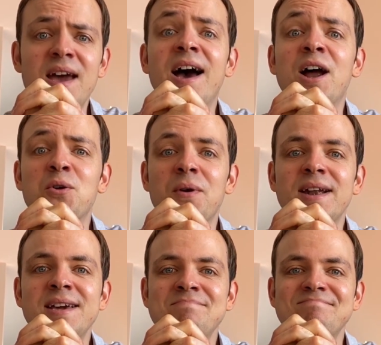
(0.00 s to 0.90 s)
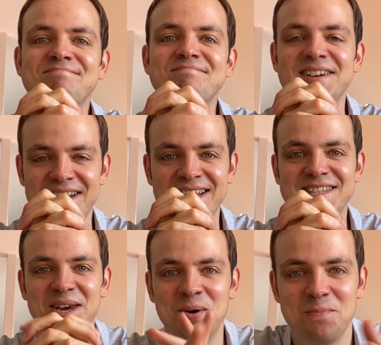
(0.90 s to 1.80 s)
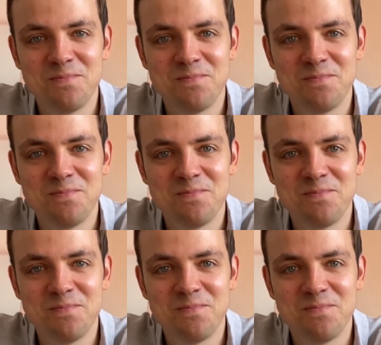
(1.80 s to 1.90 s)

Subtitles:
Are you ready? Let's go.